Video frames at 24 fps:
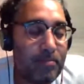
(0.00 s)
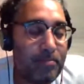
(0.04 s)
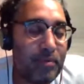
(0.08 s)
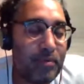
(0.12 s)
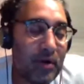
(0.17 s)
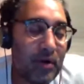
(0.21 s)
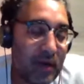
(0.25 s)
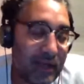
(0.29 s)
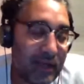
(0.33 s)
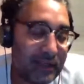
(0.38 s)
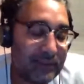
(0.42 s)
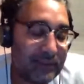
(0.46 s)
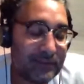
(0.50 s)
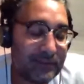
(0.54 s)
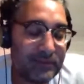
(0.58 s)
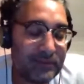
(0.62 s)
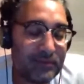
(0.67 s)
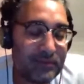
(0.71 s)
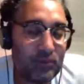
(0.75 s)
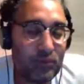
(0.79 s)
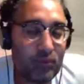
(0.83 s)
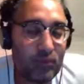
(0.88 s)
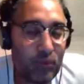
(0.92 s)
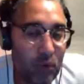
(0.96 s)
But
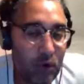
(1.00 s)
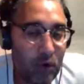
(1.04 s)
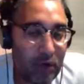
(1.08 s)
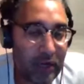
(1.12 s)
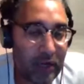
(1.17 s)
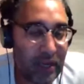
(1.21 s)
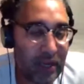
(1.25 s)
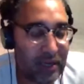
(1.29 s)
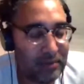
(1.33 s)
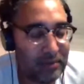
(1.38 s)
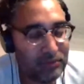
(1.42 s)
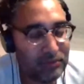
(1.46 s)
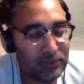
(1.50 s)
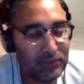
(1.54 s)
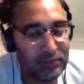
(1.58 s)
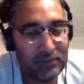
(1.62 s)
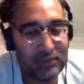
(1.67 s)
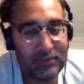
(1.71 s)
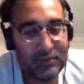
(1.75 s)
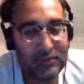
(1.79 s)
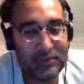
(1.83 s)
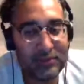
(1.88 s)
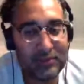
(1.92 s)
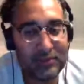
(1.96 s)
War
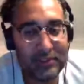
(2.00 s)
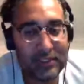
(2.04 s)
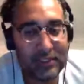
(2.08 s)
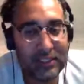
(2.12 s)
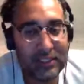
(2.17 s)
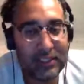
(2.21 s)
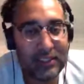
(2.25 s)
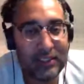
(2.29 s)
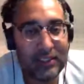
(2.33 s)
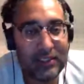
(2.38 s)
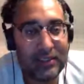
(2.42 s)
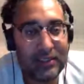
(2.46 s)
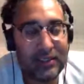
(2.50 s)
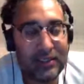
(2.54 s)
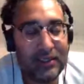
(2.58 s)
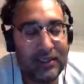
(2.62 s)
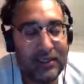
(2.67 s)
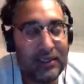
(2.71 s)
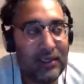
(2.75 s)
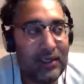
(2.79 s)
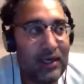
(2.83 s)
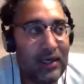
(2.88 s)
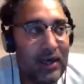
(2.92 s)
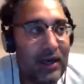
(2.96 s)
Games,
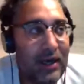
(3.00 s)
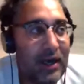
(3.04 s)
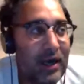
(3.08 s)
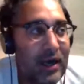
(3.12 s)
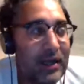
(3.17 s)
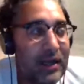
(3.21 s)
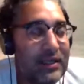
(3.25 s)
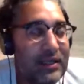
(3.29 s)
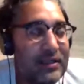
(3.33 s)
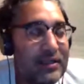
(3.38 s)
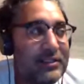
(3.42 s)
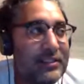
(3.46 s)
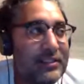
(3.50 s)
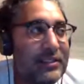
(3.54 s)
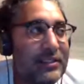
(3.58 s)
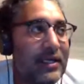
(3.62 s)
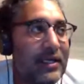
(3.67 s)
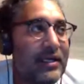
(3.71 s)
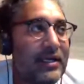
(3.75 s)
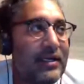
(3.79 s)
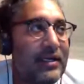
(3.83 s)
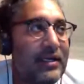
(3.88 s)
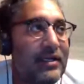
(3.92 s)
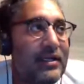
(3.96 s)
I
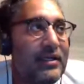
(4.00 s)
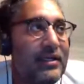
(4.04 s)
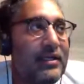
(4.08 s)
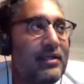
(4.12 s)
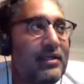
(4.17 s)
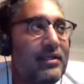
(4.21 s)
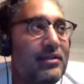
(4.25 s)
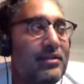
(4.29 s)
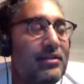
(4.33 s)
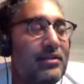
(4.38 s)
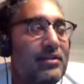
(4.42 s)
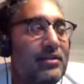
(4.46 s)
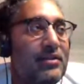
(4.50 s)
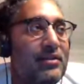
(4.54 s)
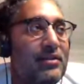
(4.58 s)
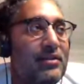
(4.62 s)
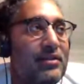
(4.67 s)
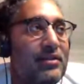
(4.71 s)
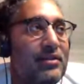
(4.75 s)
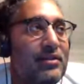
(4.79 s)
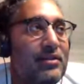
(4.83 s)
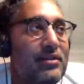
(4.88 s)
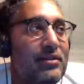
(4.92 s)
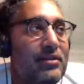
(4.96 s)
could say,
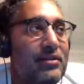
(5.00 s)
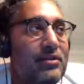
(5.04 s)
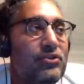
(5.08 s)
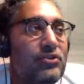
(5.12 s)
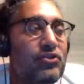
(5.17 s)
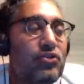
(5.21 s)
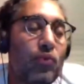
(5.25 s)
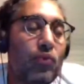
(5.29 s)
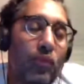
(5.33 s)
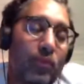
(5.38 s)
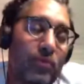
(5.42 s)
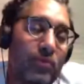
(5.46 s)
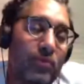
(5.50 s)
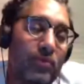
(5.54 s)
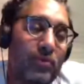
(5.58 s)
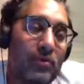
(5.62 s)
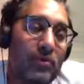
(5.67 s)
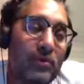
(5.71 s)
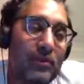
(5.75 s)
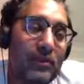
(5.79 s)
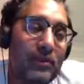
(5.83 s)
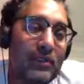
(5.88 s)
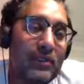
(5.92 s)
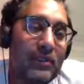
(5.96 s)

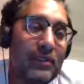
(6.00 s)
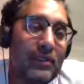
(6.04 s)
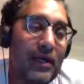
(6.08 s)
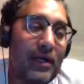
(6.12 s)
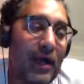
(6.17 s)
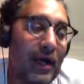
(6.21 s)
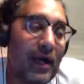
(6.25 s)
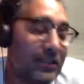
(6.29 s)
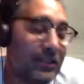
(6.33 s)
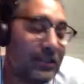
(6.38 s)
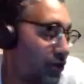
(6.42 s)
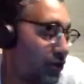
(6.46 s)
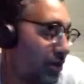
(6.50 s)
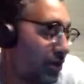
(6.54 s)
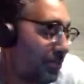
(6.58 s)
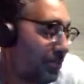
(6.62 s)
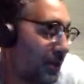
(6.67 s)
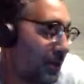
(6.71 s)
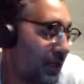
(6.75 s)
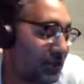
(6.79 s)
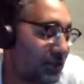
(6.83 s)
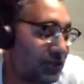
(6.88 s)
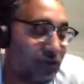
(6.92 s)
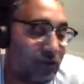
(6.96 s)
so
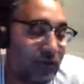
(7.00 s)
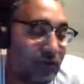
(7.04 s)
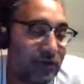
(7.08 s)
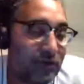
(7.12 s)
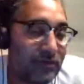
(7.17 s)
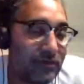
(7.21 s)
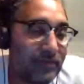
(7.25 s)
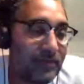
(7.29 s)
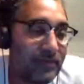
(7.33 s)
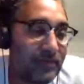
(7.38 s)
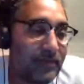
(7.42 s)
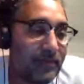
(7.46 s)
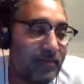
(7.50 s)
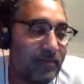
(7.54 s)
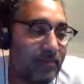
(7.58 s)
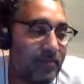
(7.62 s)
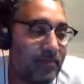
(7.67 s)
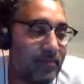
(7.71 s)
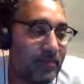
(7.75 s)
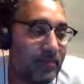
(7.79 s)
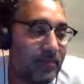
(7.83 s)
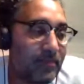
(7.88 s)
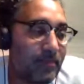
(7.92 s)
I took a picture